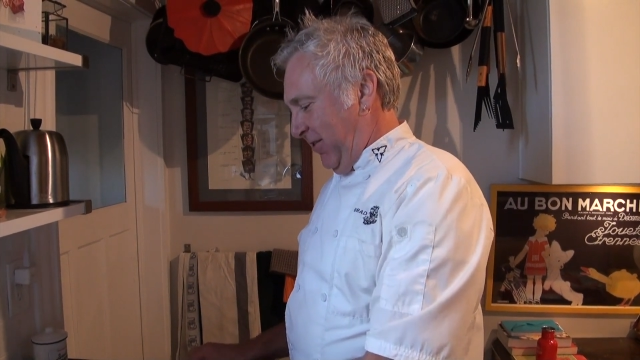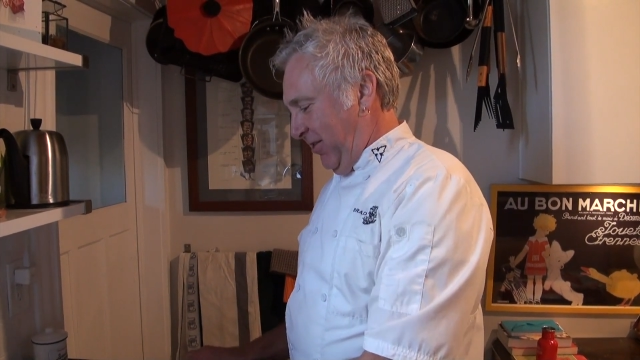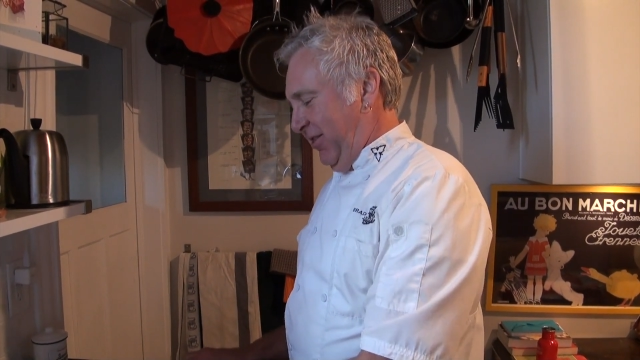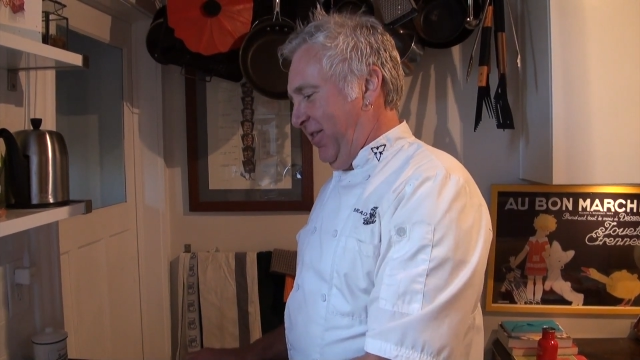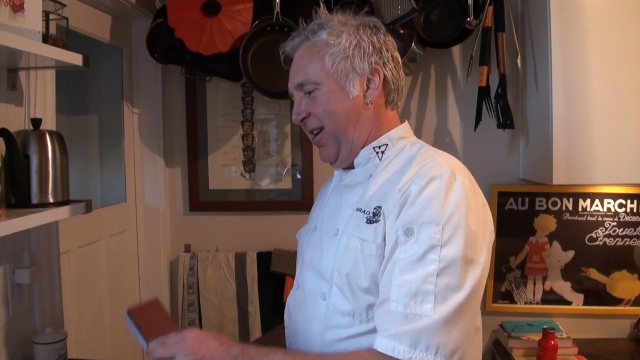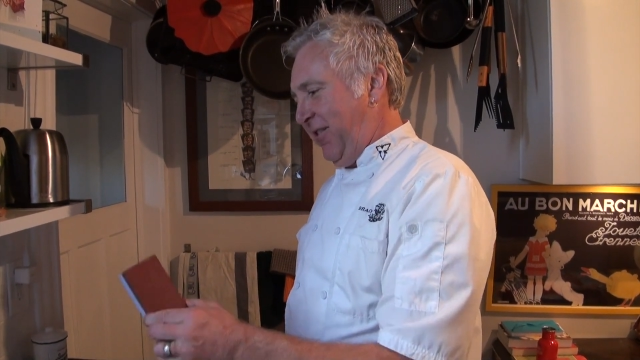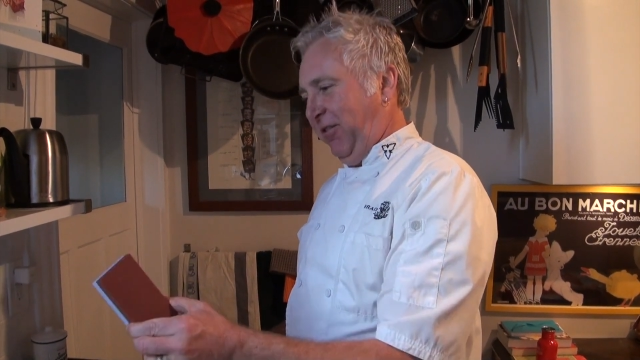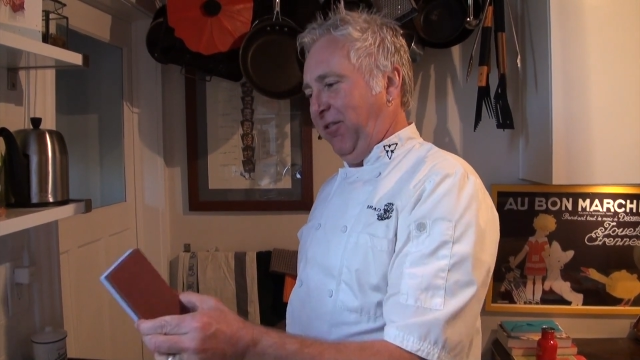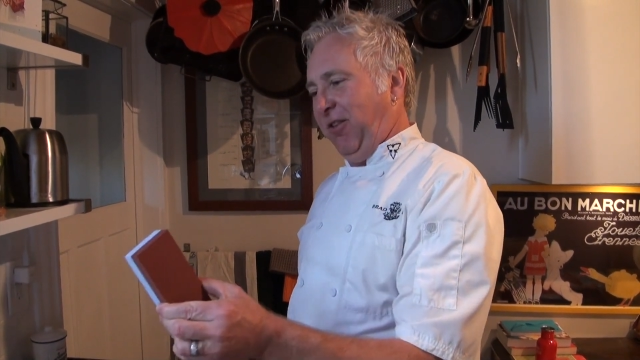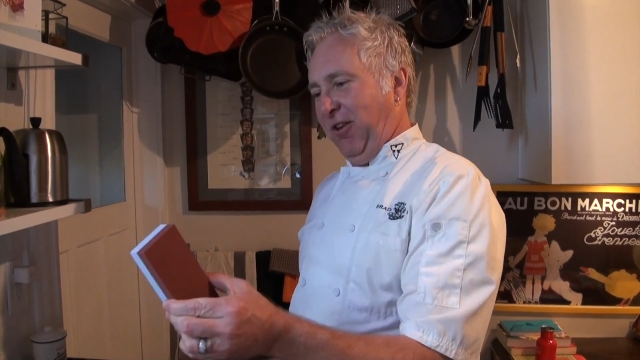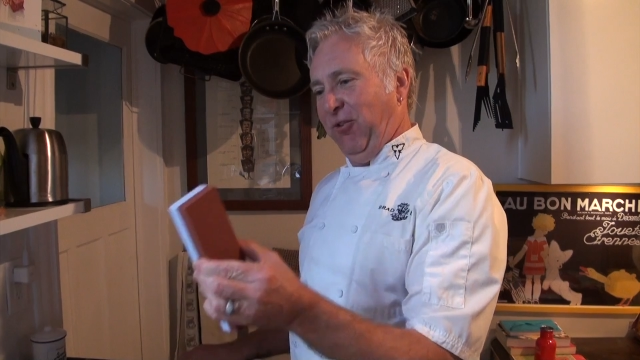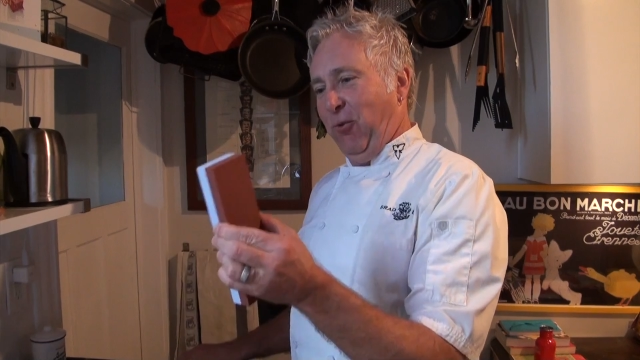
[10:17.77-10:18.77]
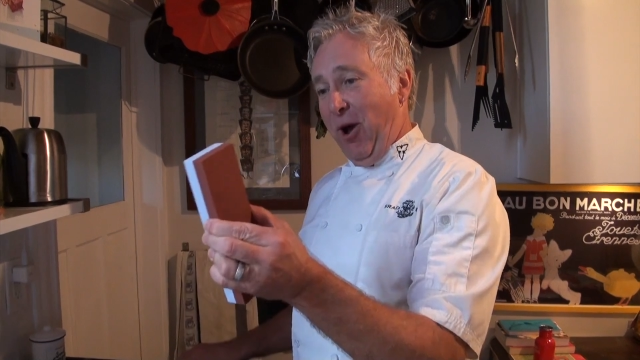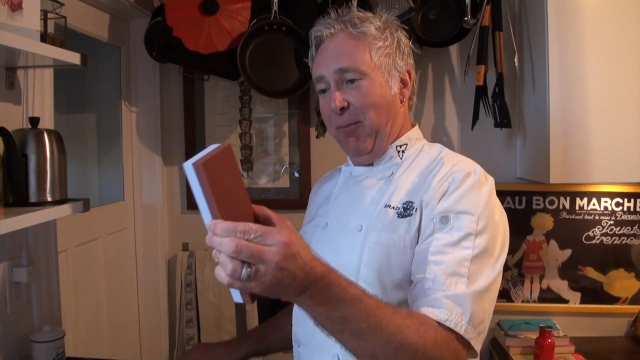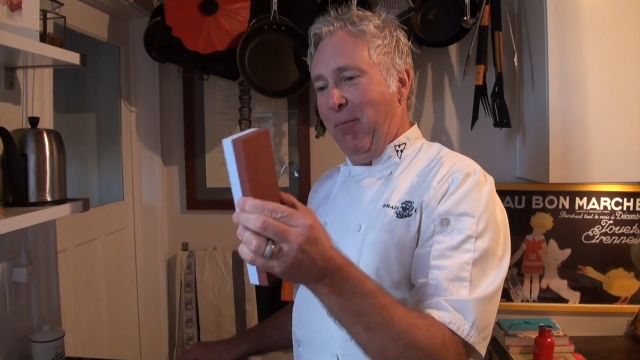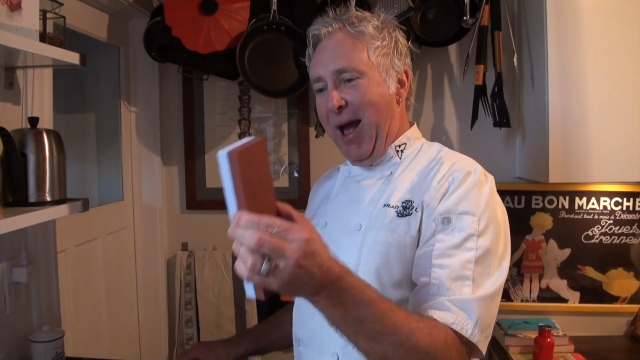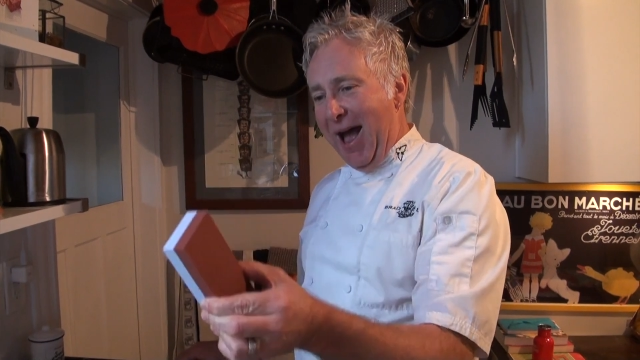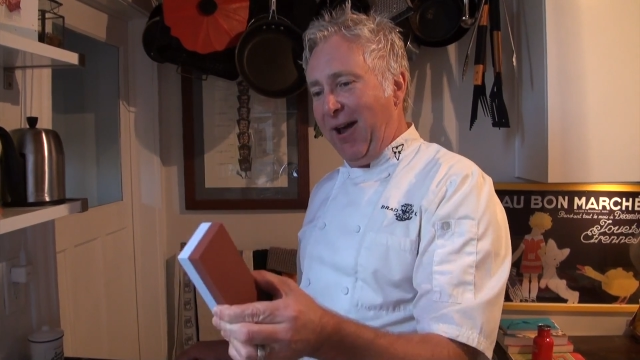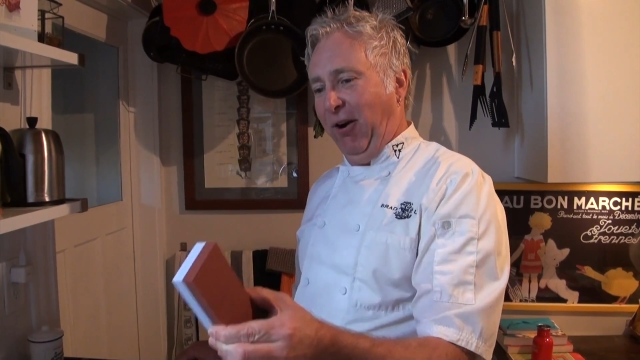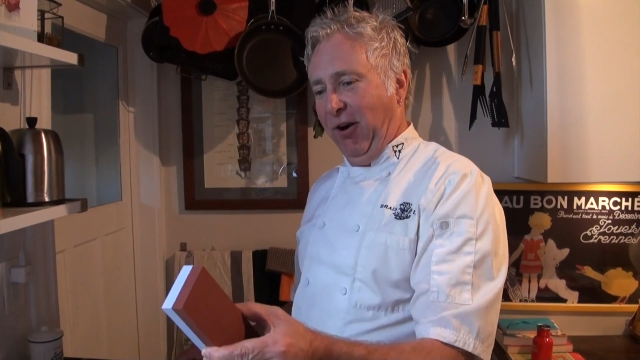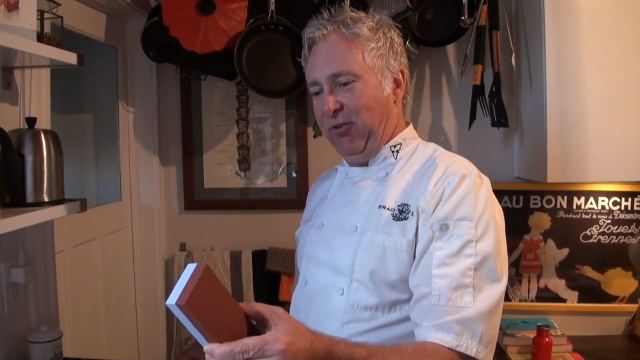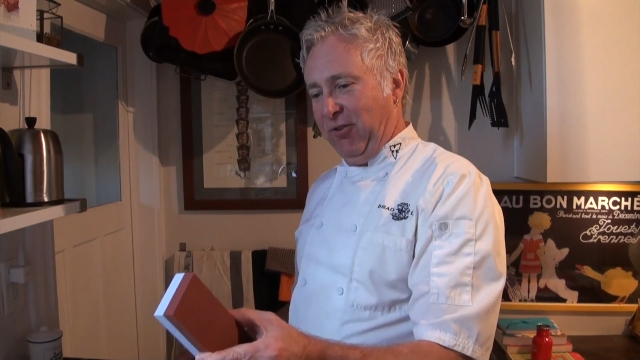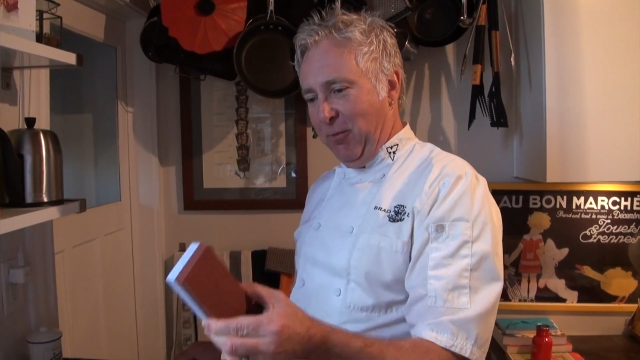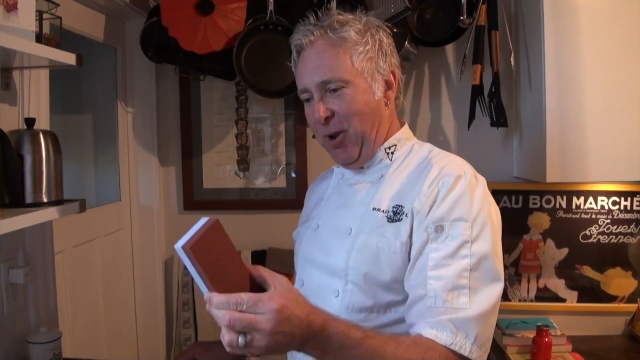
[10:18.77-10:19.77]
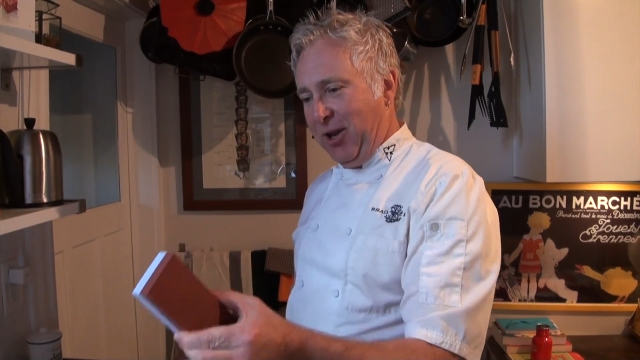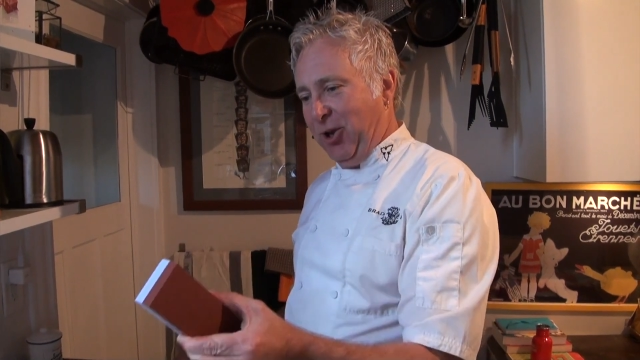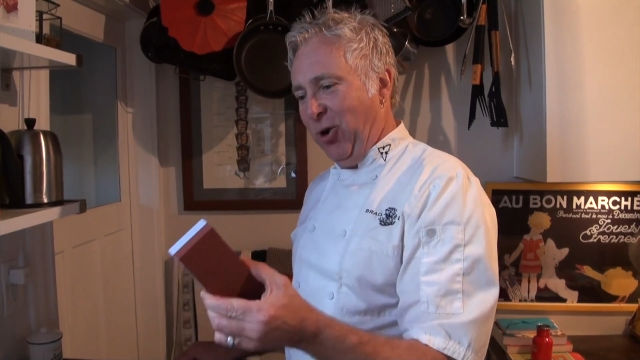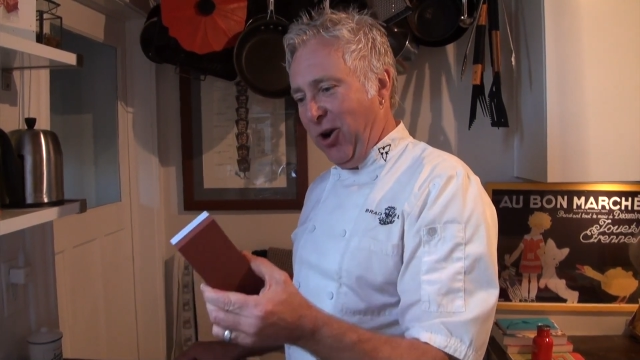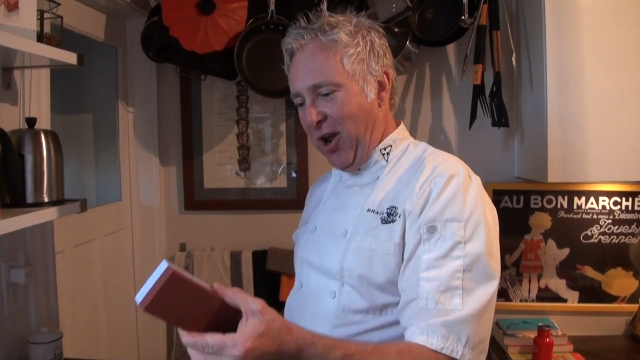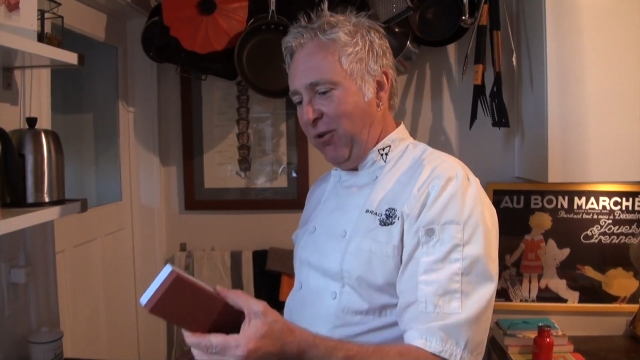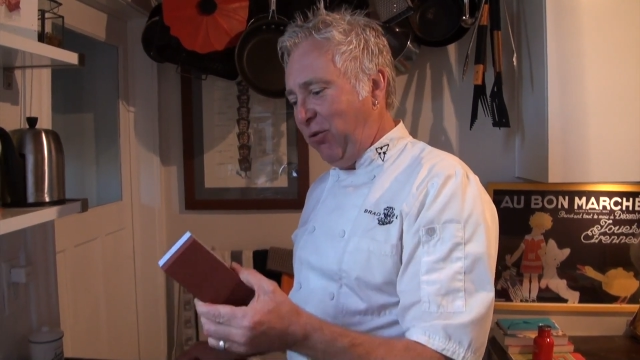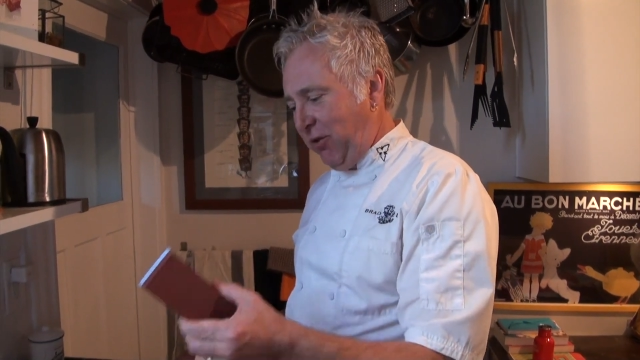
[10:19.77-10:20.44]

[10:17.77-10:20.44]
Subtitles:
This is what matters to make your knife